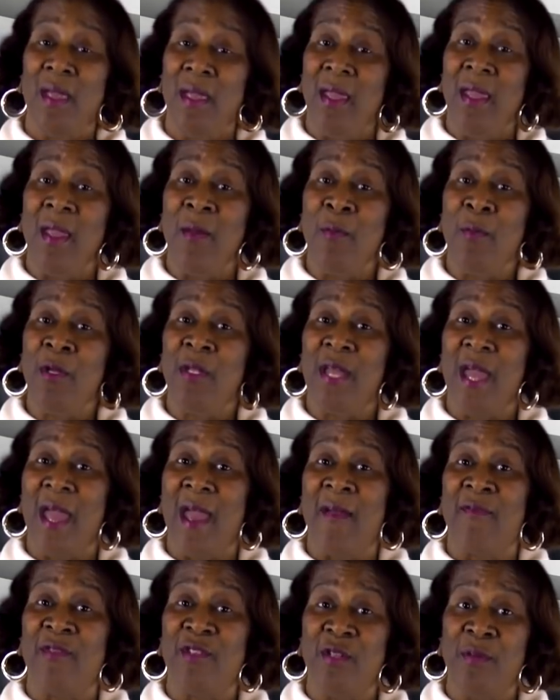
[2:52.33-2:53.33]
It would
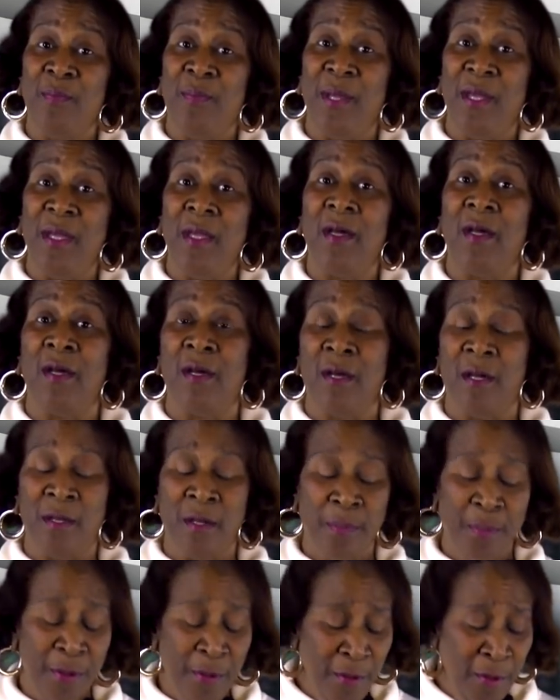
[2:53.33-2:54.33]
have to be HUD
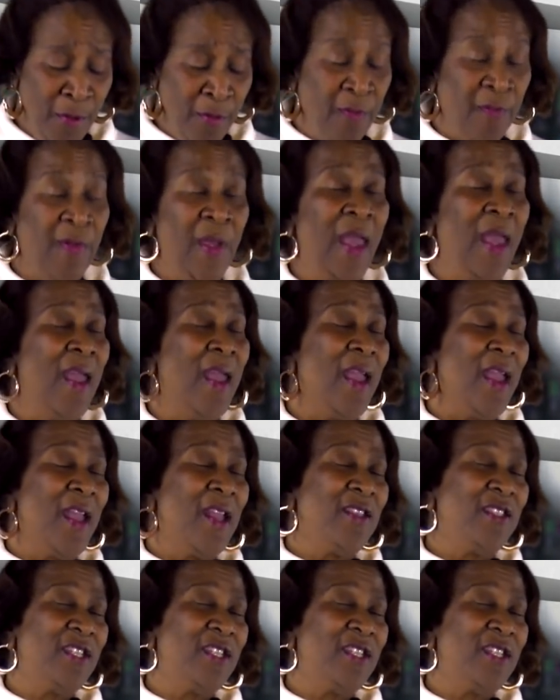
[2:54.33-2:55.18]
approved. In